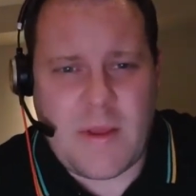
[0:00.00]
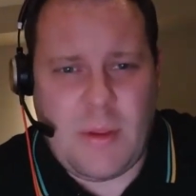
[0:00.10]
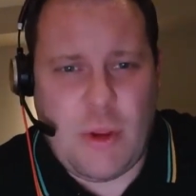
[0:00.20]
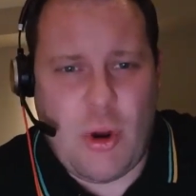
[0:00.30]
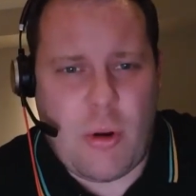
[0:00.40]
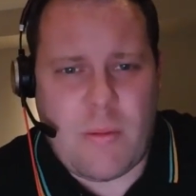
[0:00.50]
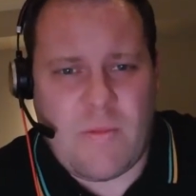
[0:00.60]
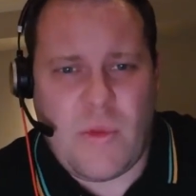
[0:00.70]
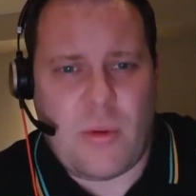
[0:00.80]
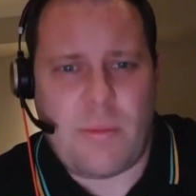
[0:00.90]
not
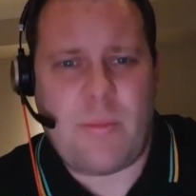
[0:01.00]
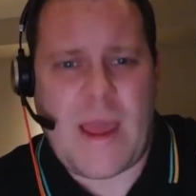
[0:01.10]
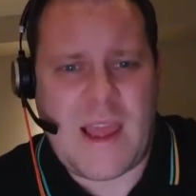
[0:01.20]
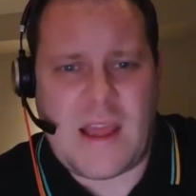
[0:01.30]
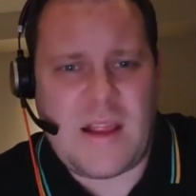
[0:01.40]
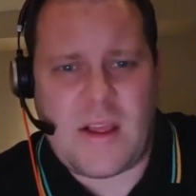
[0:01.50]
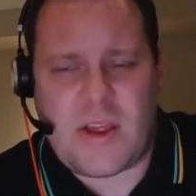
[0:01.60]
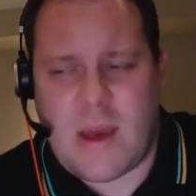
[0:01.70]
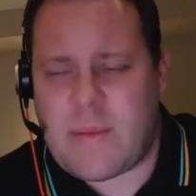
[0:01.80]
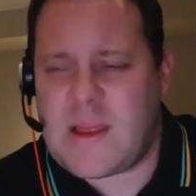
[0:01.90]
making the
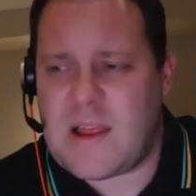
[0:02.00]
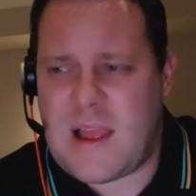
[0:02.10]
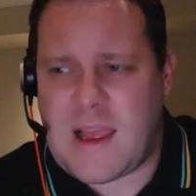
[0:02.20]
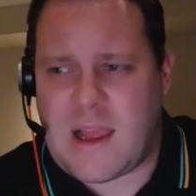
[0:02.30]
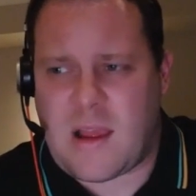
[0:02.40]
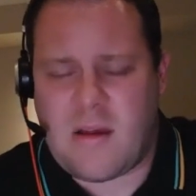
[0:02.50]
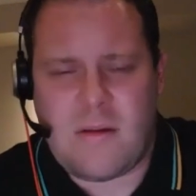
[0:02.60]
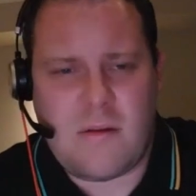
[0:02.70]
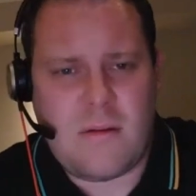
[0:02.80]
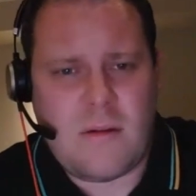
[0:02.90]
Champions League.
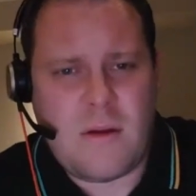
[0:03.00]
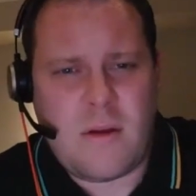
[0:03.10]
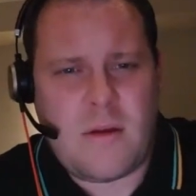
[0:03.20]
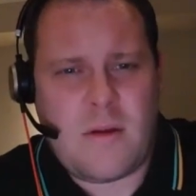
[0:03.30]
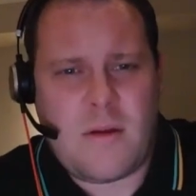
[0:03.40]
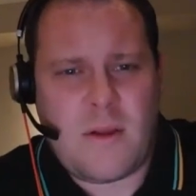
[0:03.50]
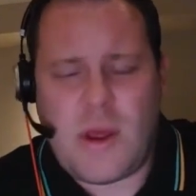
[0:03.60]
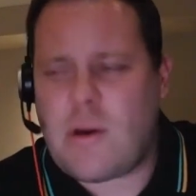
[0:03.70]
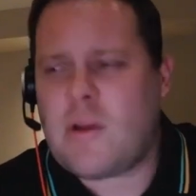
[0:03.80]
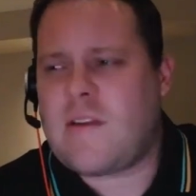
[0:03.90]

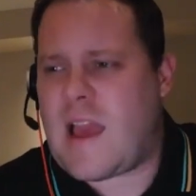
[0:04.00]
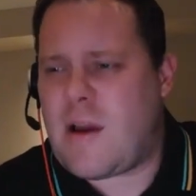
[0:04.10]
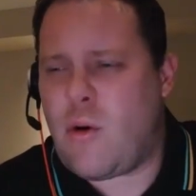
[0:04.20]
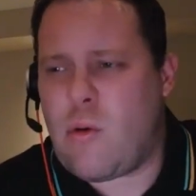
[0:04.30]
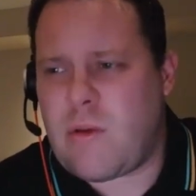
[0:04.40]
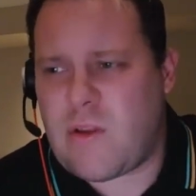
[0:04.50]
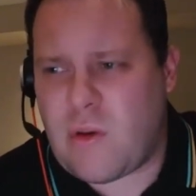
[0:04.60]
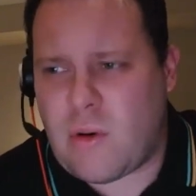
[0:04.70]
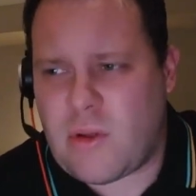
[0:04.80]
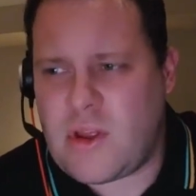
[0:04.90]
You could say all
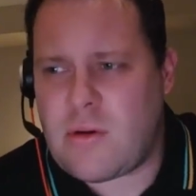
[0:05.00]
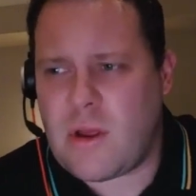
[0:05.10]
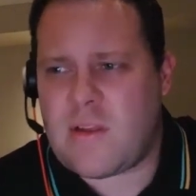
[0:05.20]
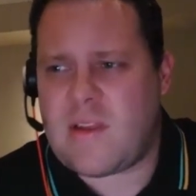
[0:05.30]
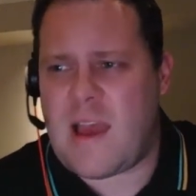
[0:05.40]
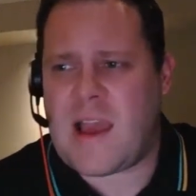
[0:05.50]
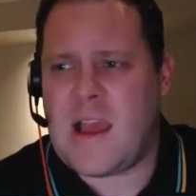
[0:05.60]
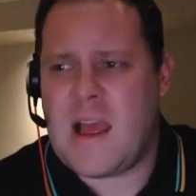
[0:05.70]
sorts. You could say